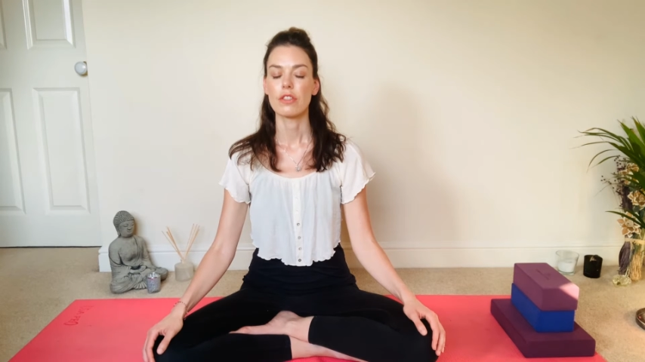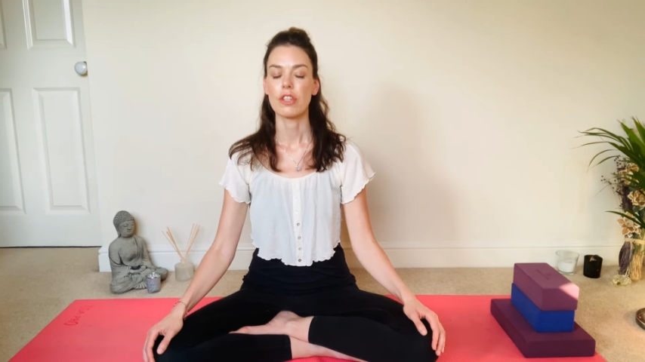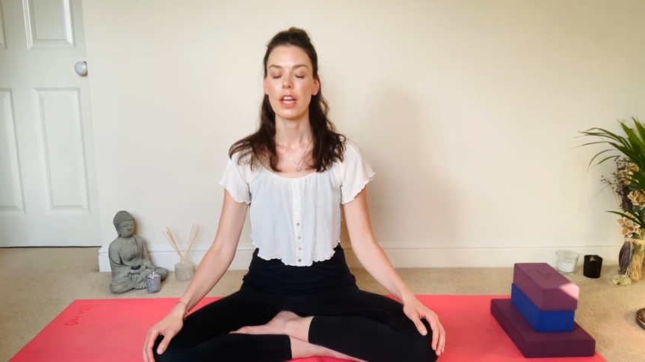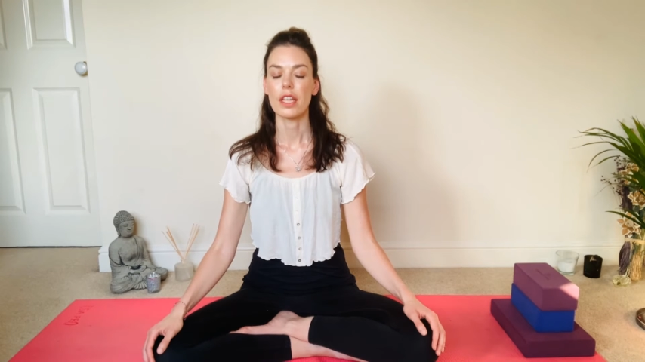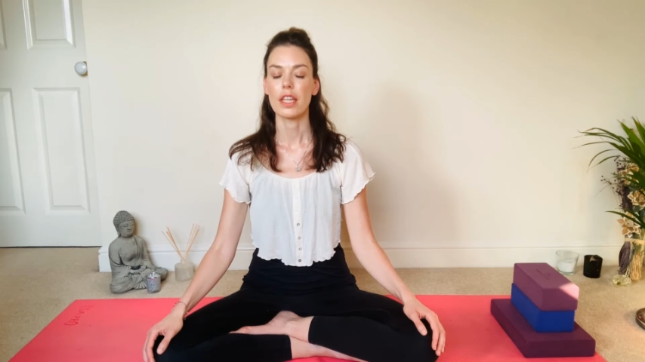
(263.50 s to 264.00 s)

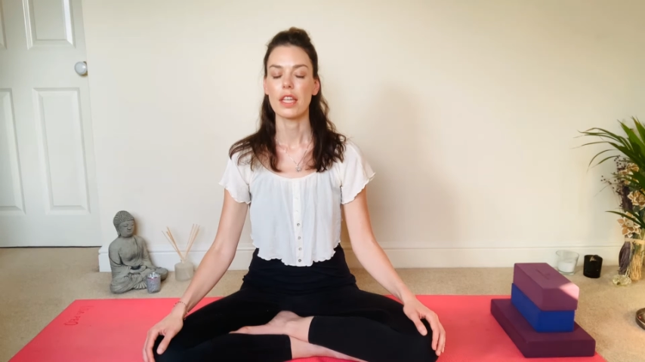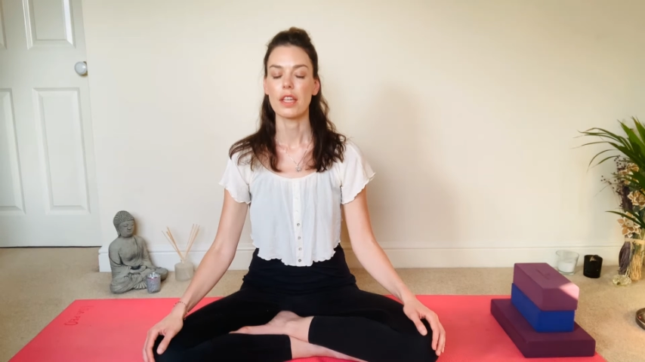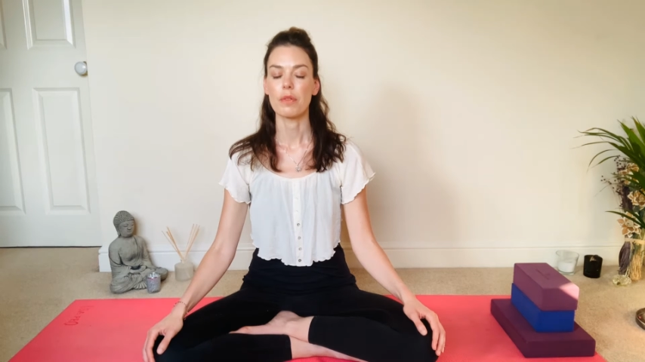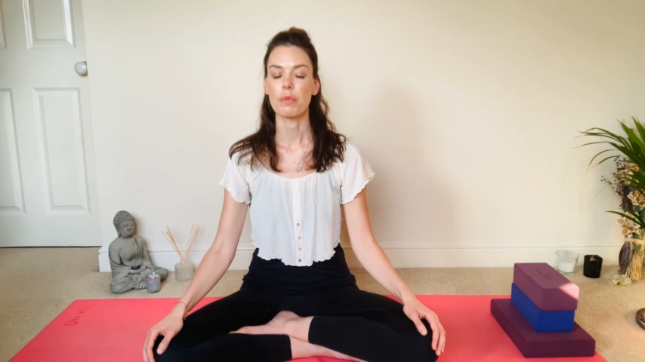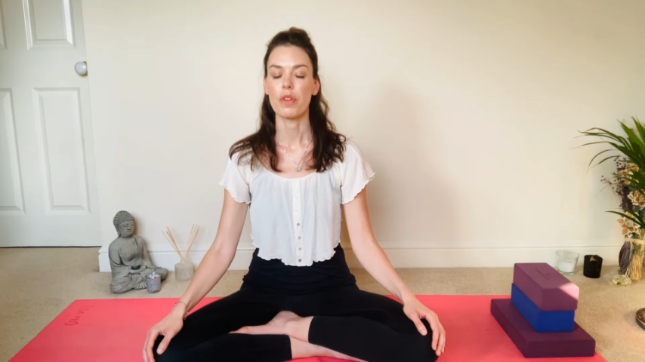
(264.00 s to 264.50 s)
Checking
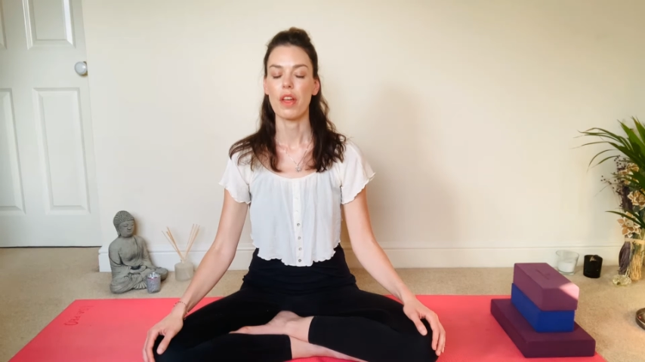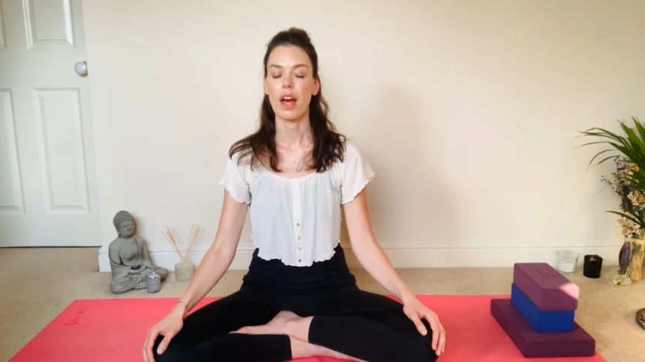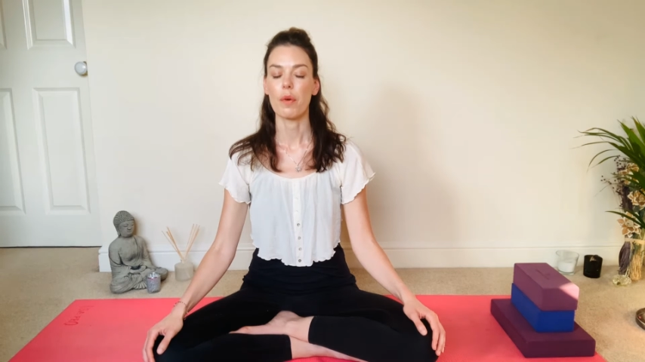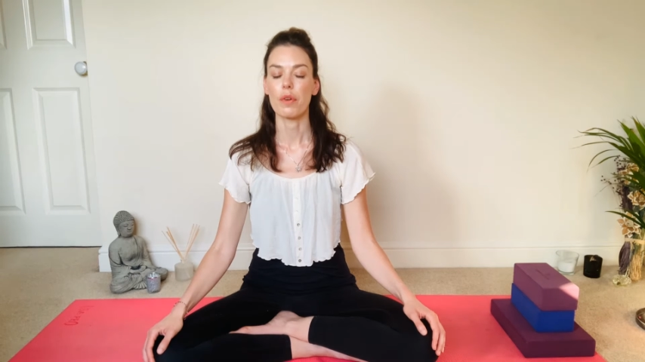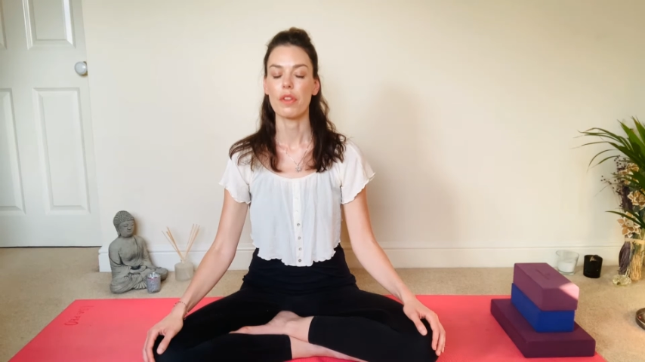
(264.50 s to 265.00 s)
in with
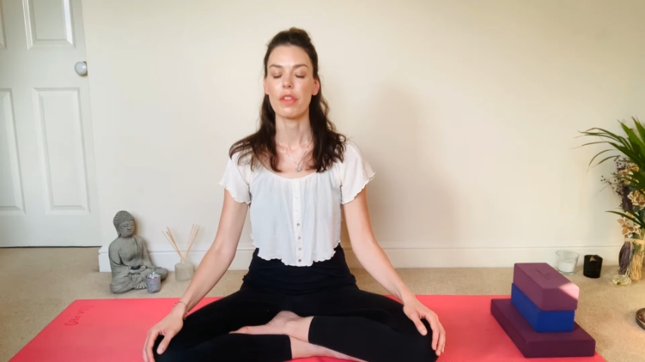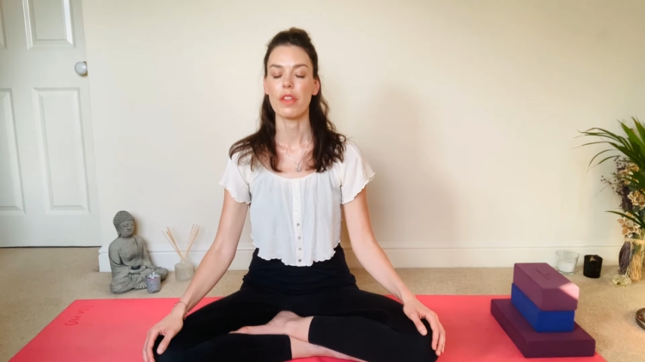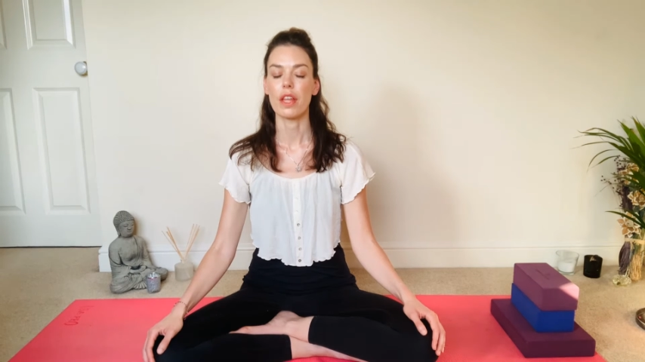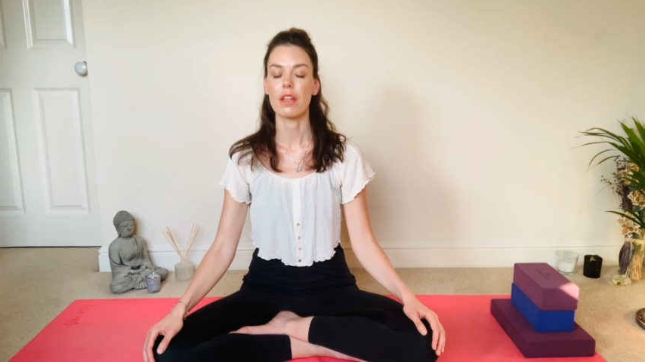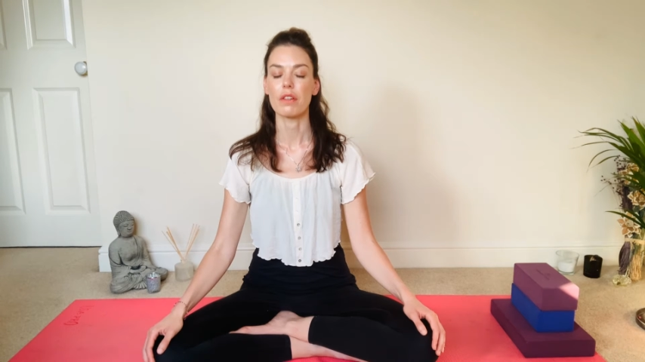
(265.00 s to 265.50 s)
how it
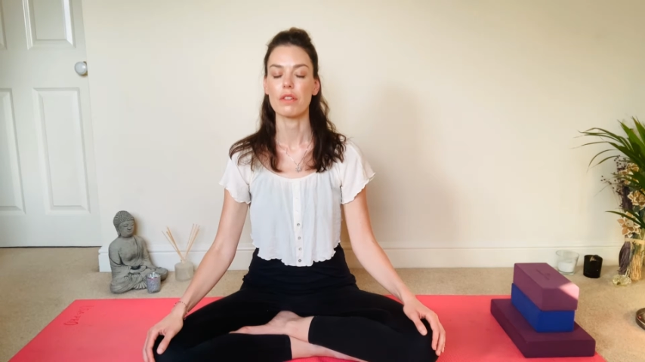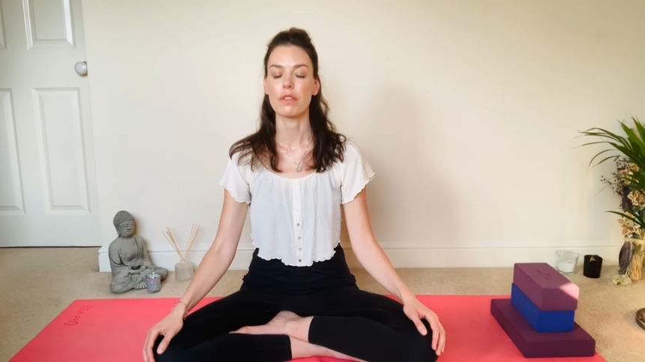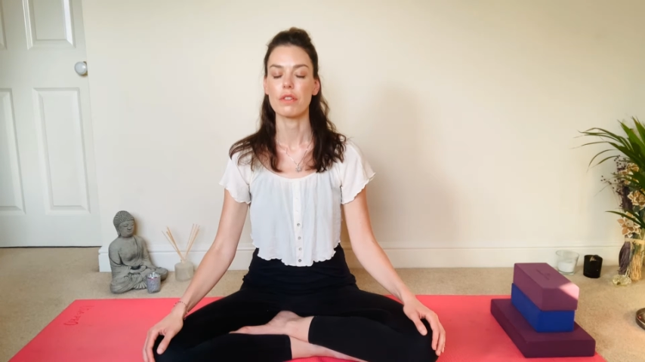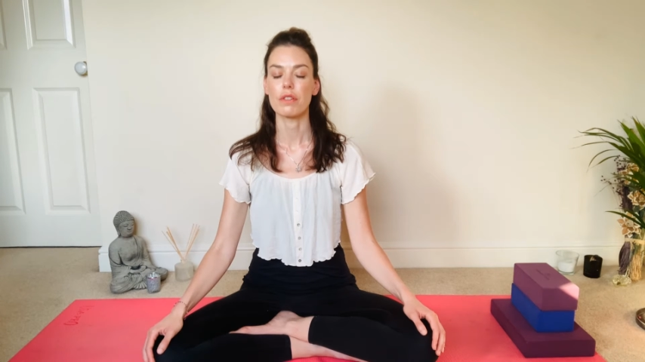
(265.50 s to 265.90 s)
feels.